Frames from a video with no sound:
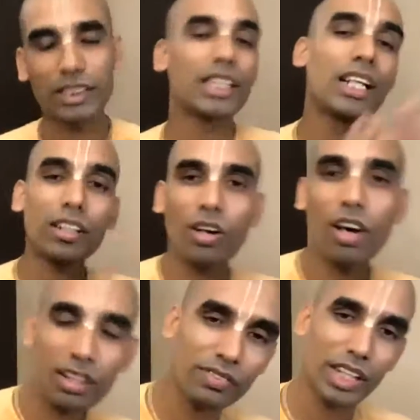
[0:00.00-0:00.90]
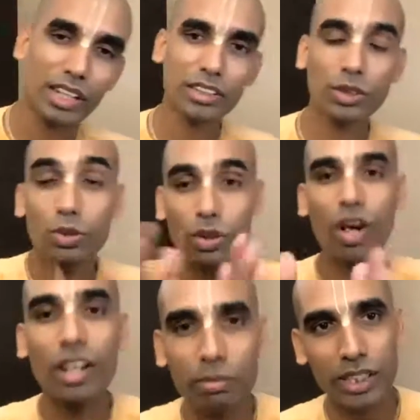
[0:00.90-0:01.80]
in a wrong way, through
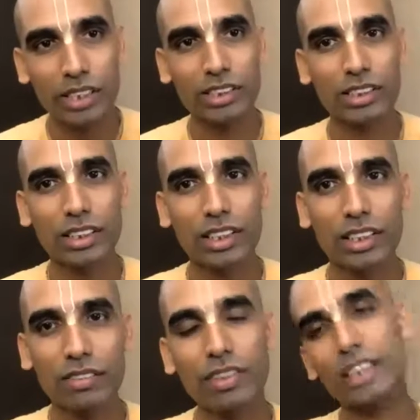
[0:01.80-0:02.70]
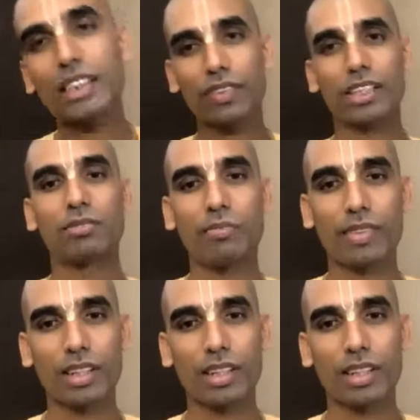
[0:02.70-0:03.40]
wrong means, we are suffering.